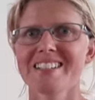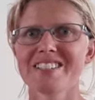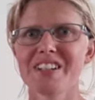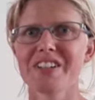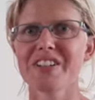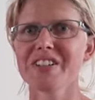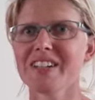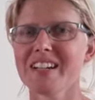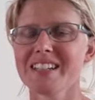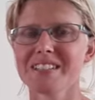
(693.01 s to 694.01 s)

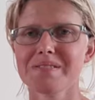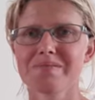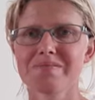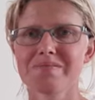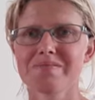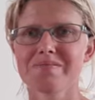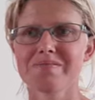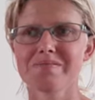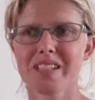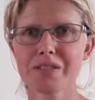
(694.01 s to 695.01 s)
So
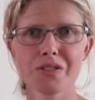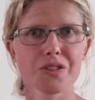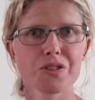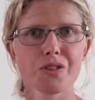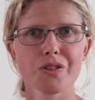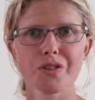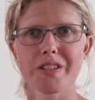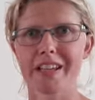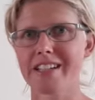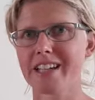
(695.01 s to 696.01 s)
that's what you should do
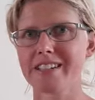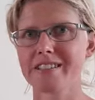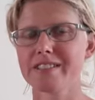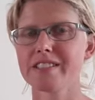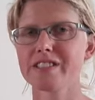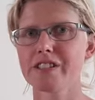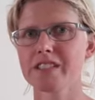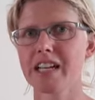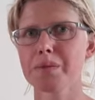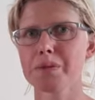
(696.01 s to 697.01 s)
then, and it's
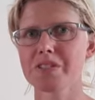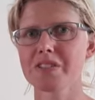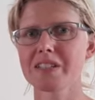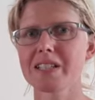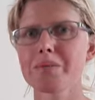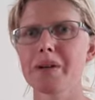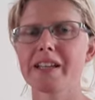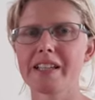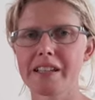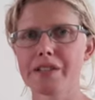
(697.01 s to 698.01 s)
gonna help you sleep
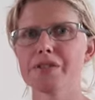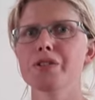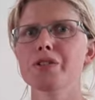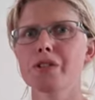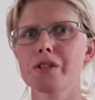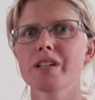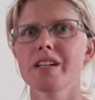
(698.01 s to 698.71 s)
and give your